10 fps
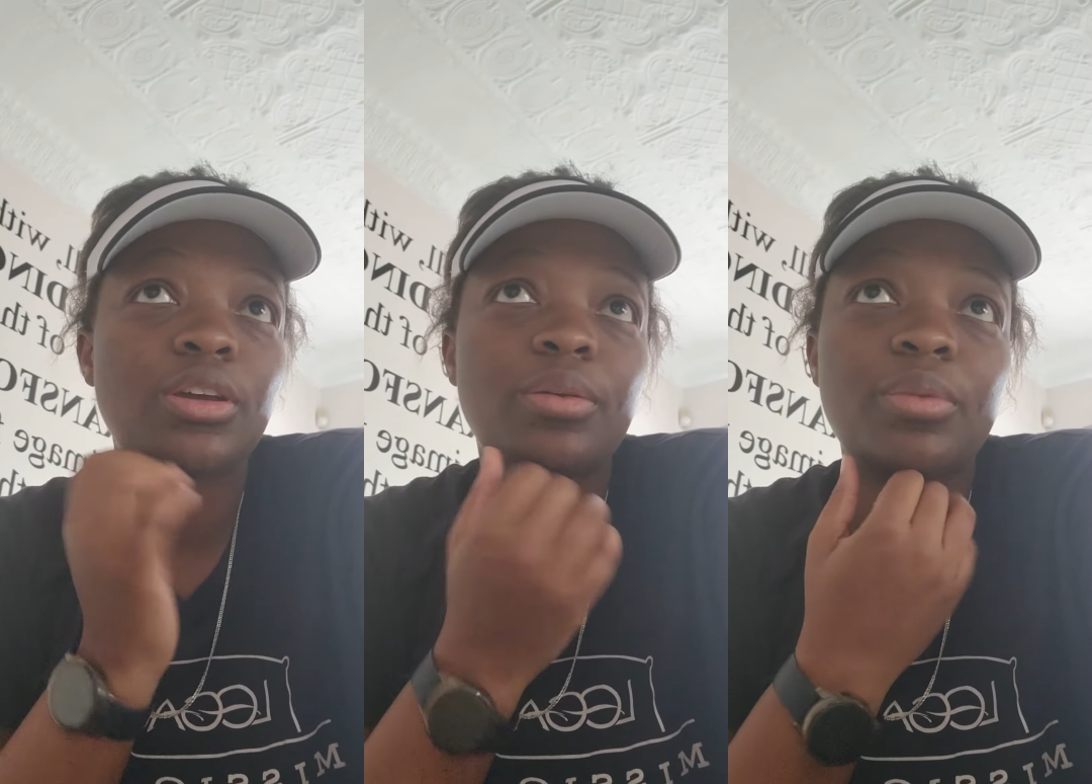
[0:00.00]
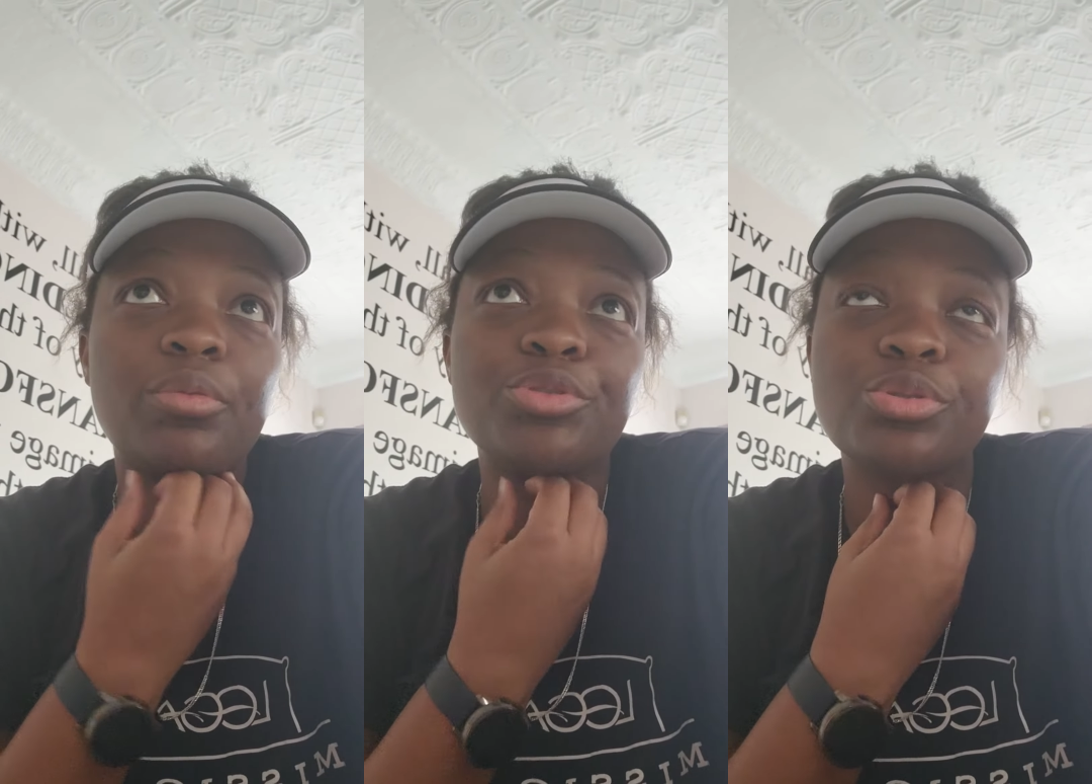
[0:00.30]

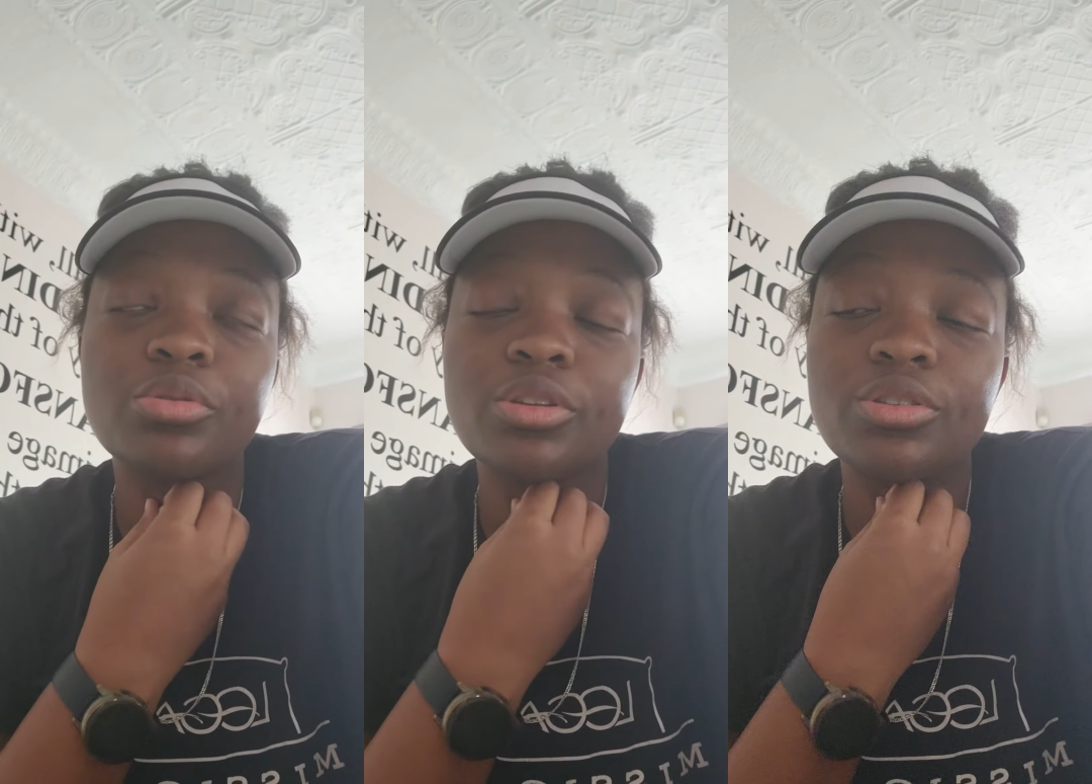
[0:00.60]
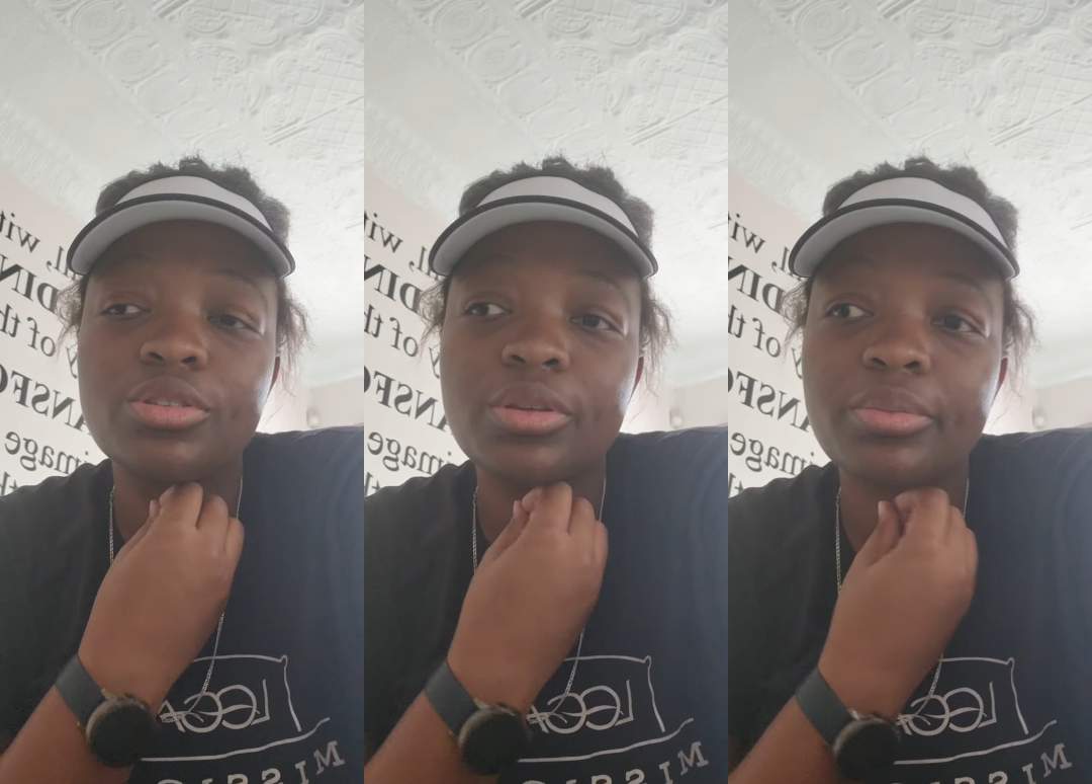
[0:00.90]
Um, I was talking
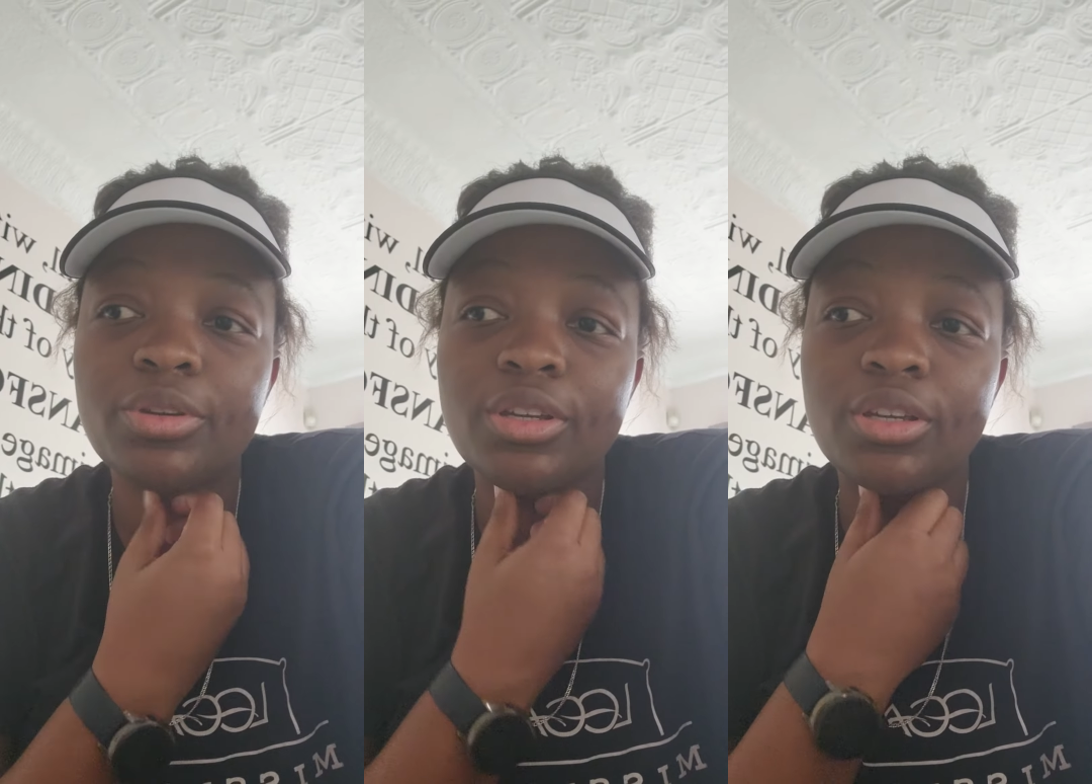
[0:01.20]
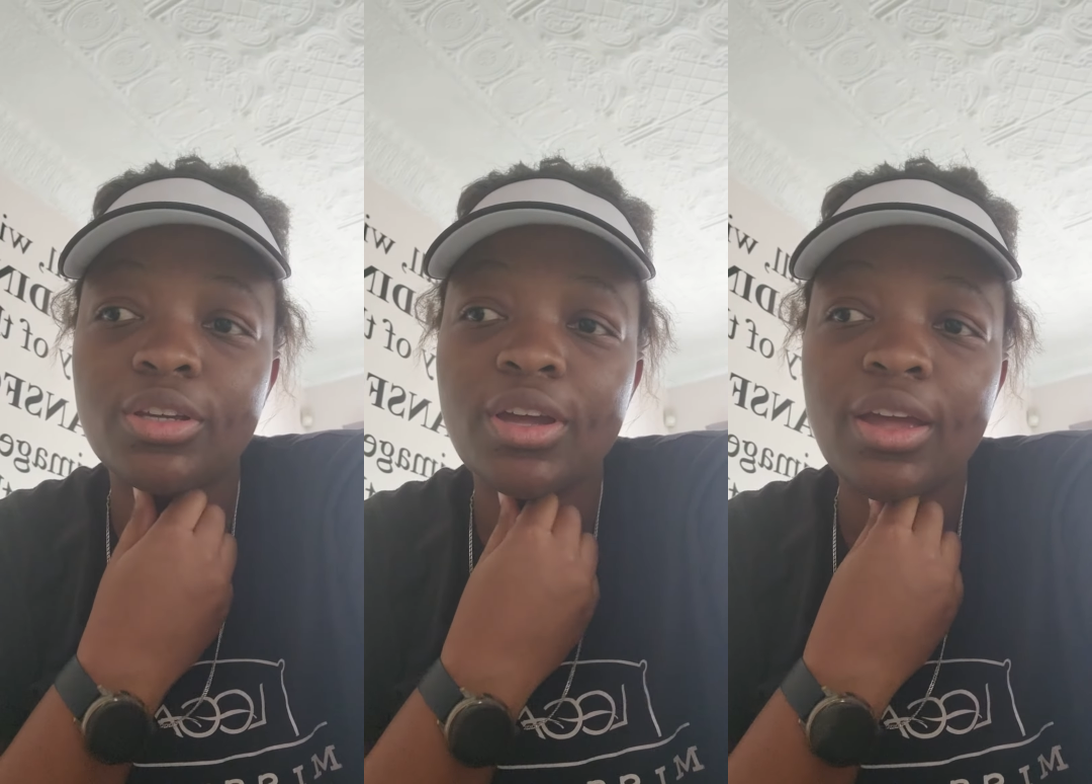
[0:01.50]
to
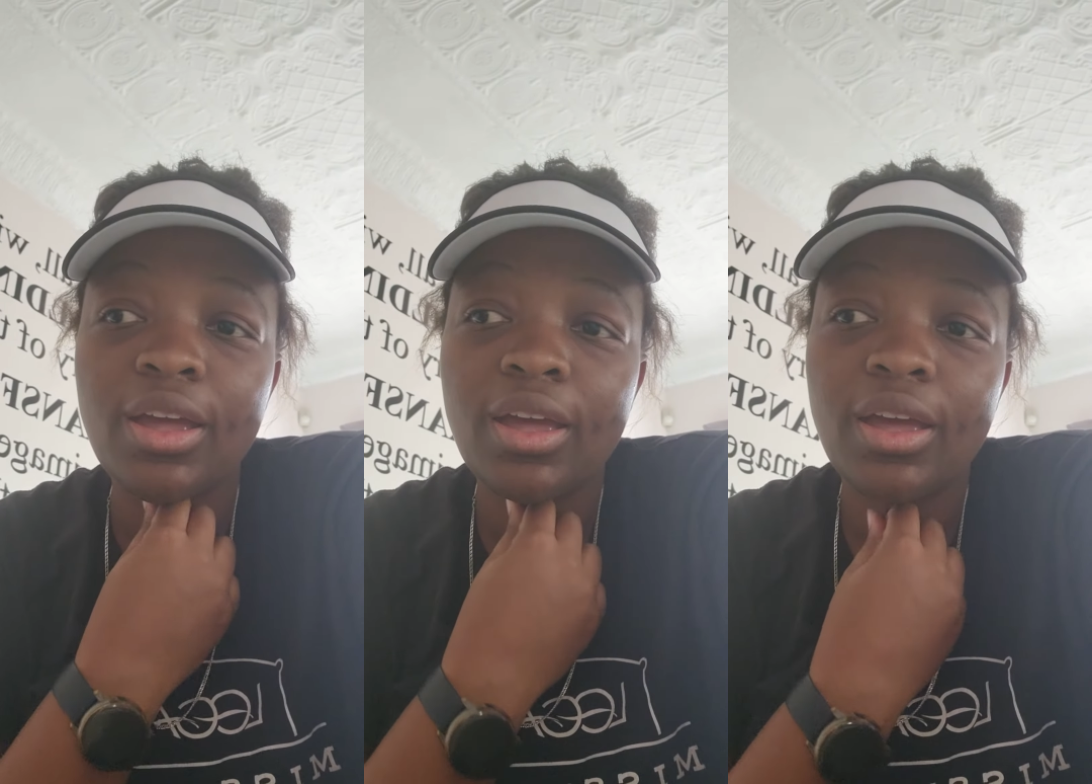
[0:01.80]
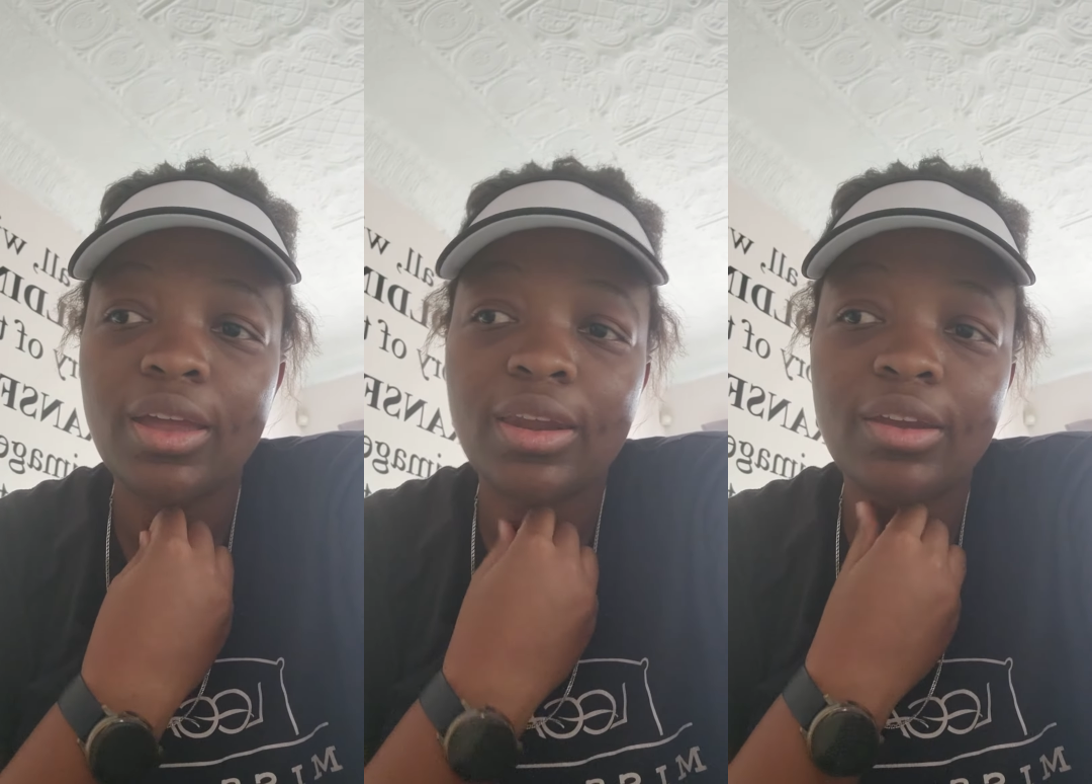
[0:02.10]
somebody and